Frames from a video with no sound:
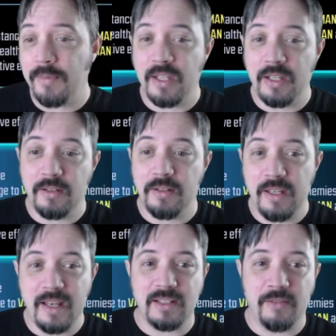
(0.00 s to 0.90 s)
then
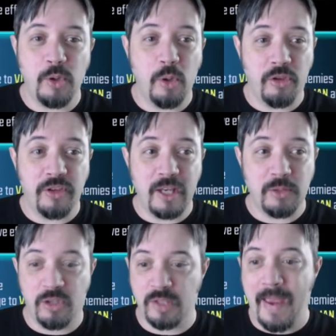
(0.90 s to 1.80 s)
he has a few other things
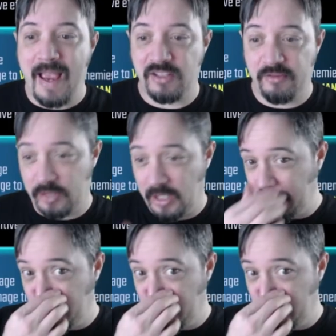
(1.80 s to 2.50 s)
with his passive, right?